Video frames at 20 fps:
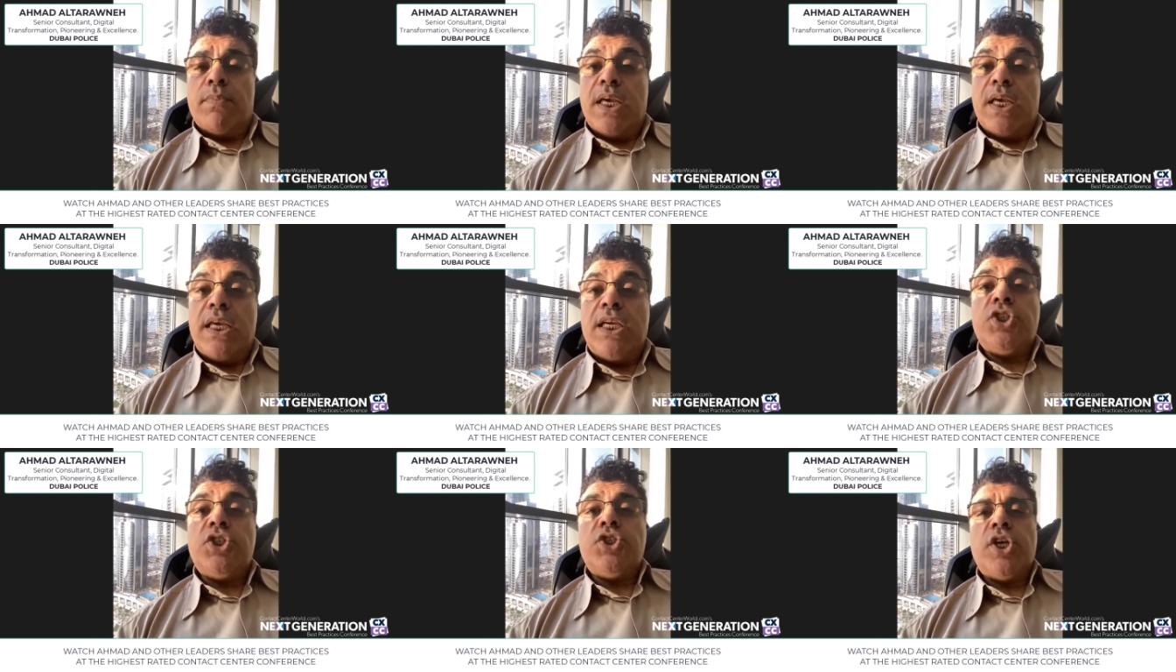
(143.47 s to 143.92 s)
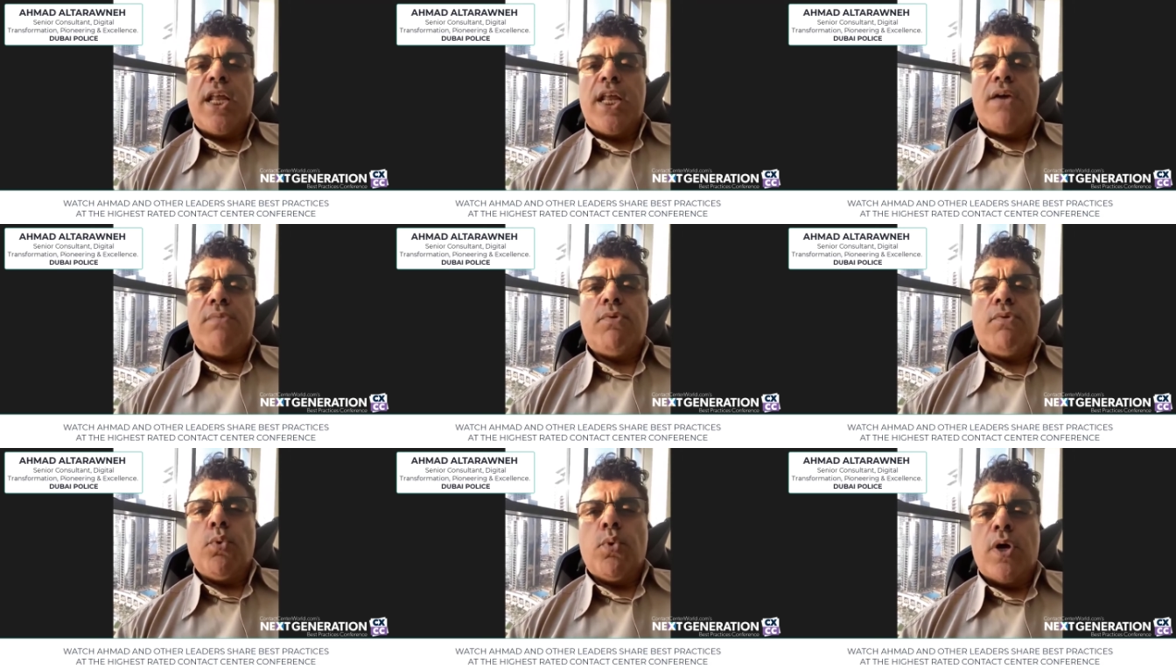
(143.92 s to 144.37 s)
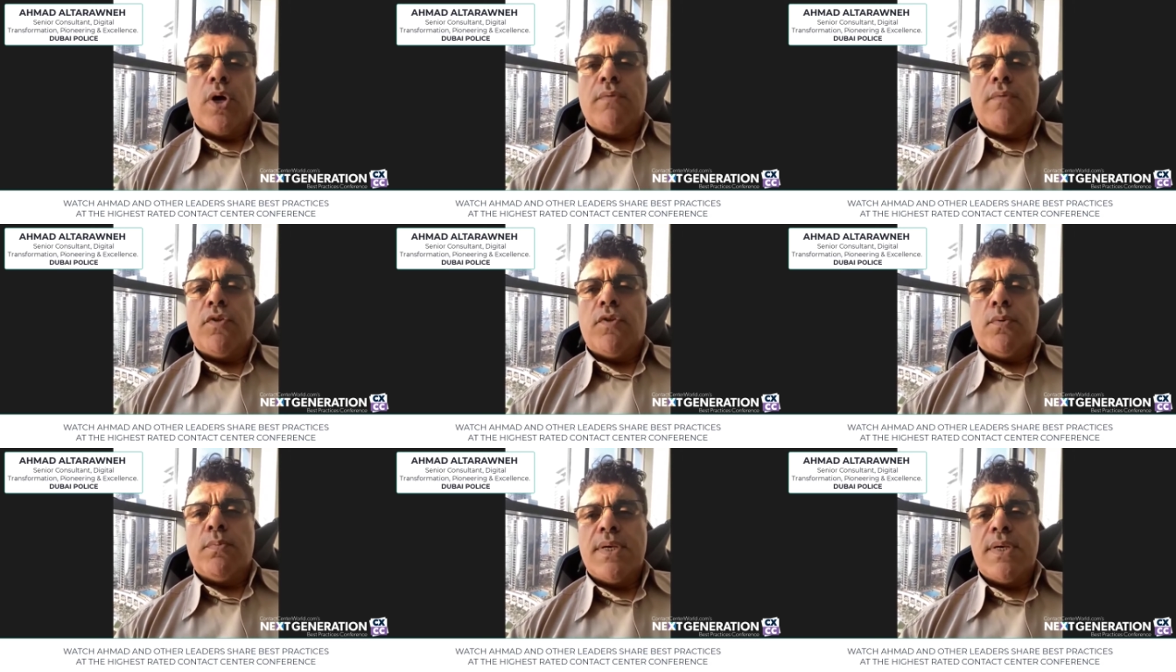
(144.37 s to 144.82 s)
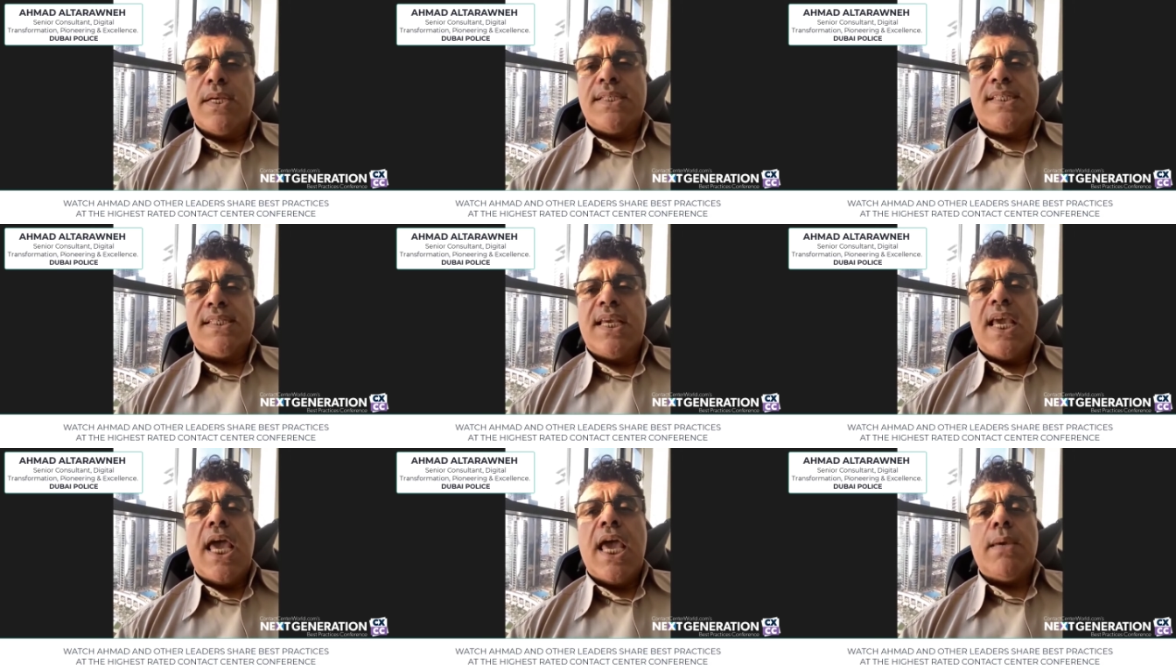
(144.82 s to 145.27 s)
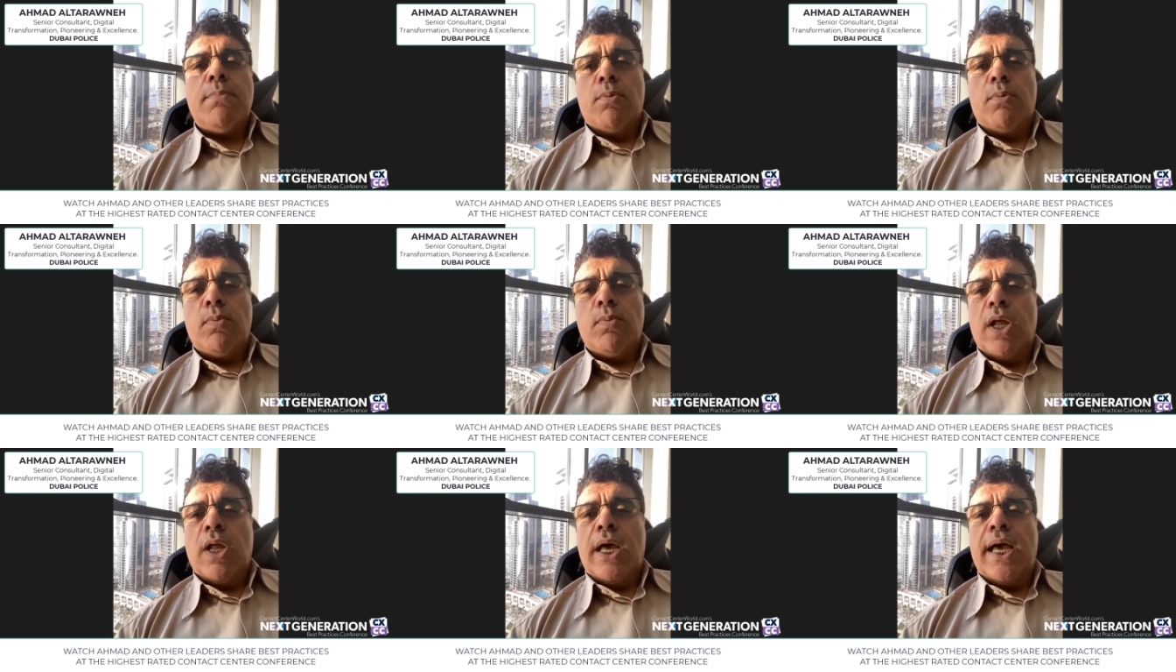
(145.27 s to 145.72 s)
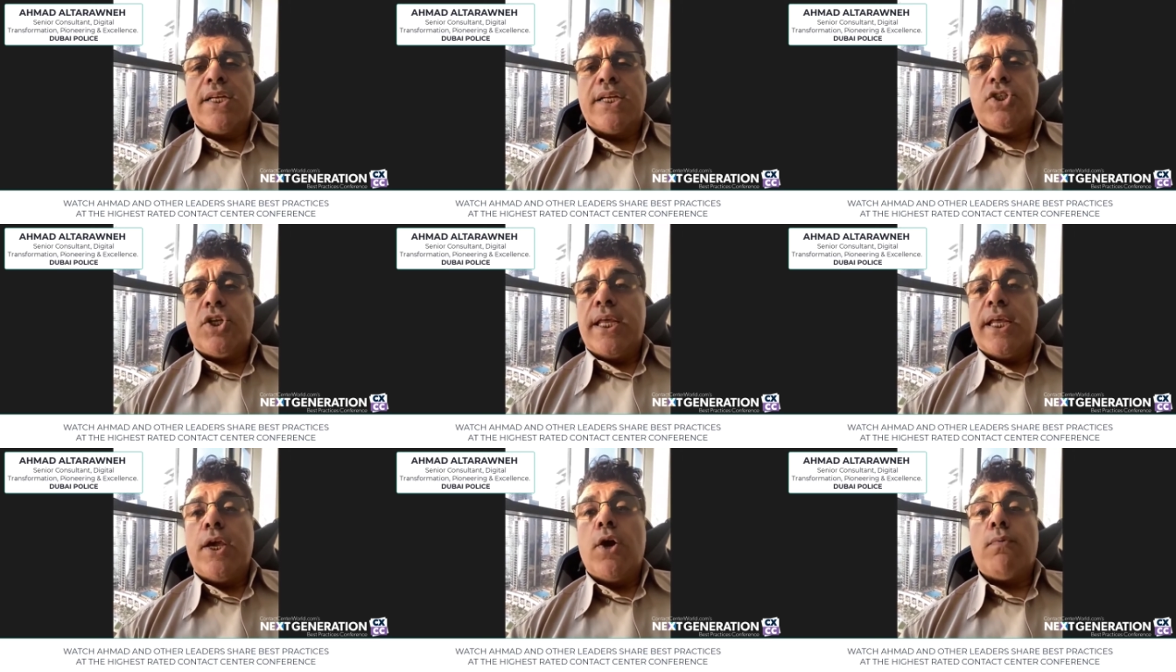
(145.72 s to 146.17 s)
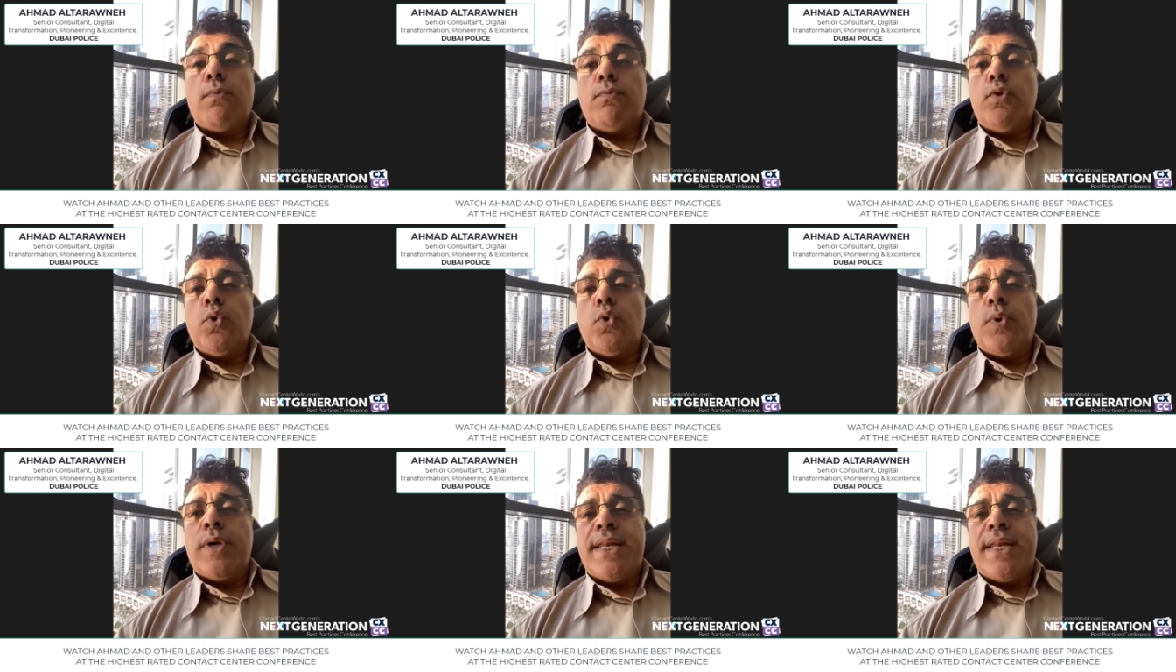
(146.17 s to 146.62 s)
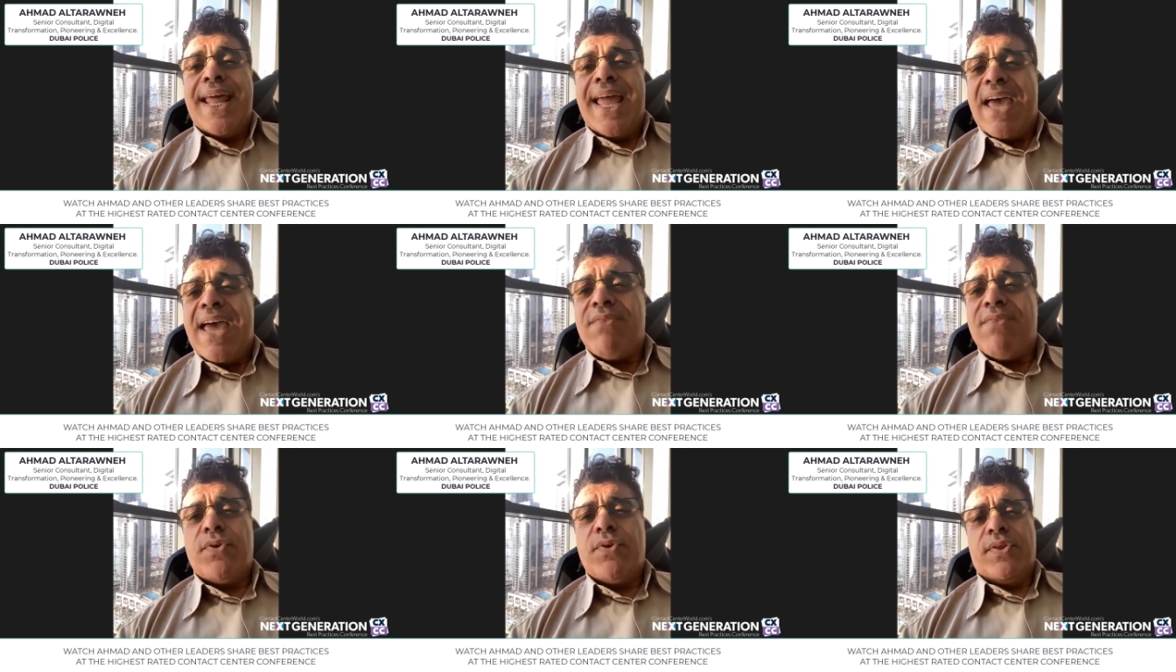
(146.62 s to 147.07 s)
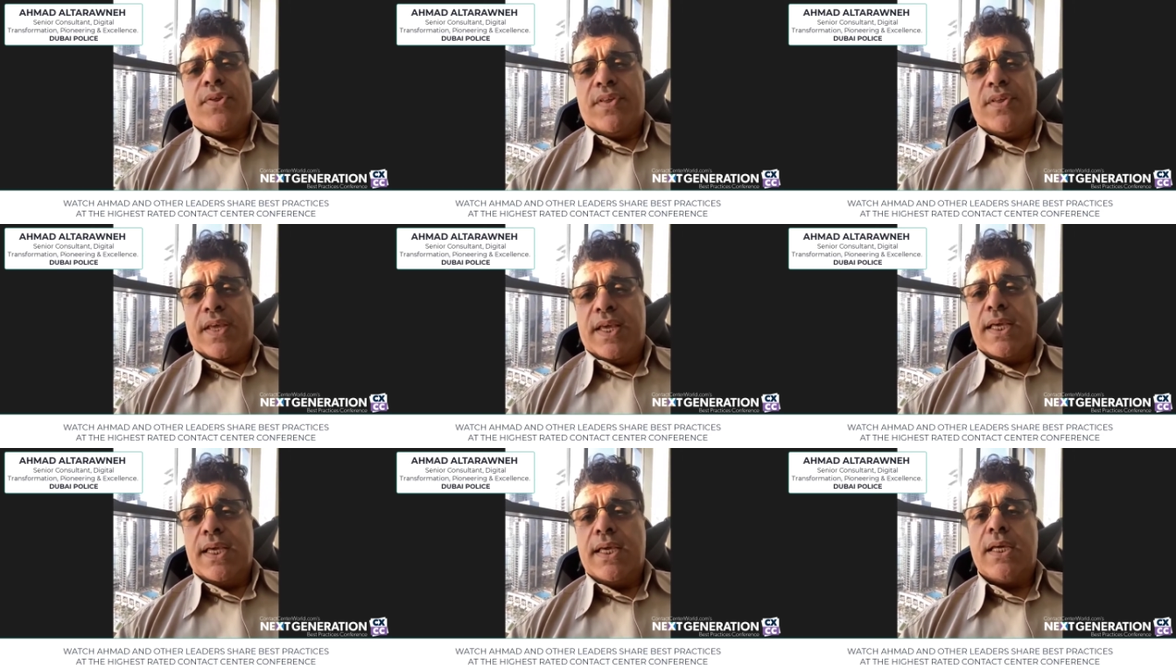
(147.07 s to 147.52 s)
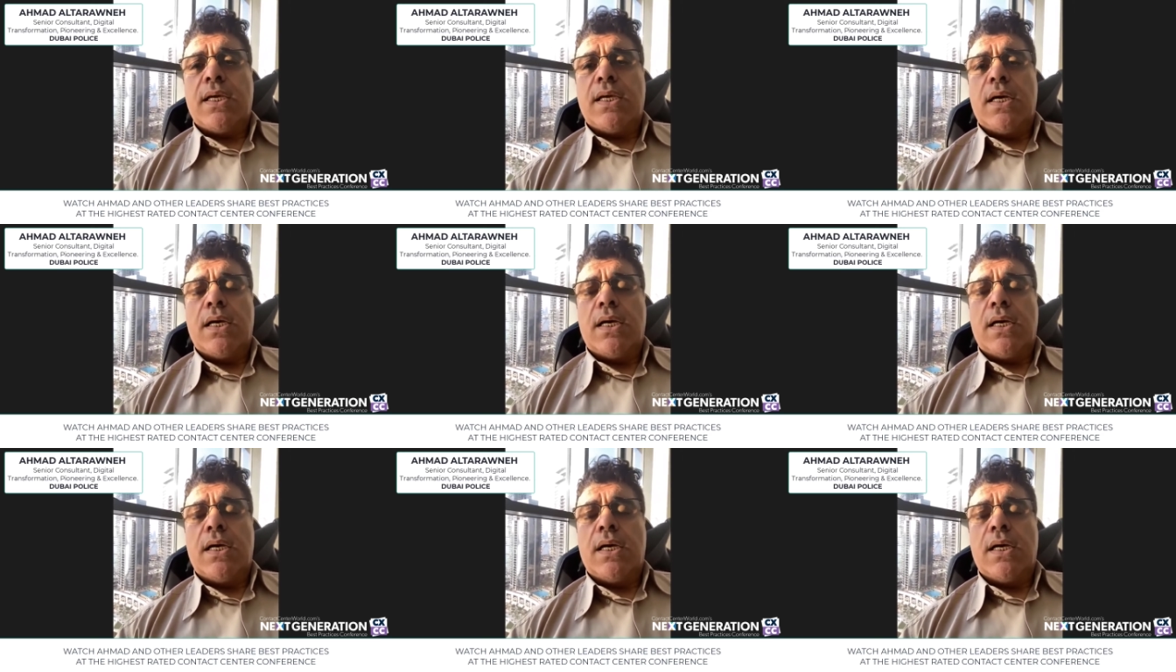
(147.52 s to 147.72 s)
Each and every one of them is capable actually of doing everything